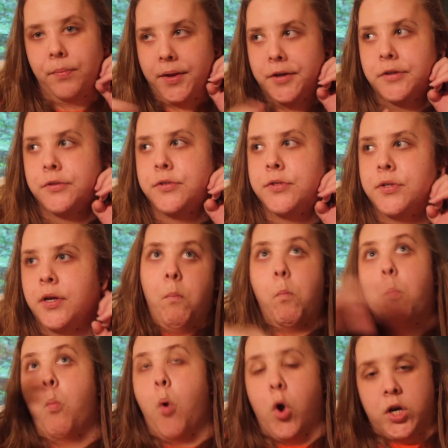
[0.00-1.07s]
There's
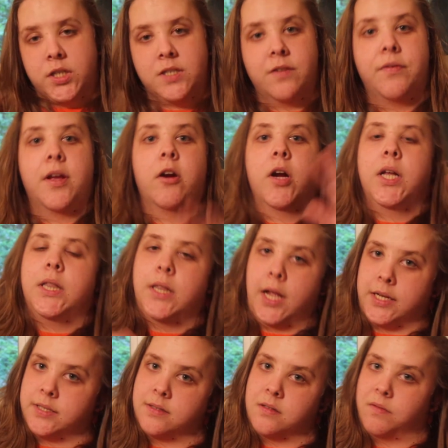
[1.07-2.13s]
more severe and
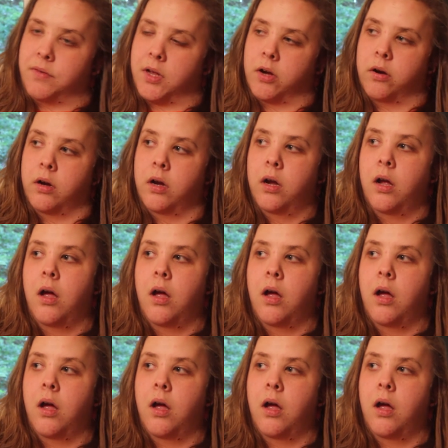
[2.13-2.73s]
less severe,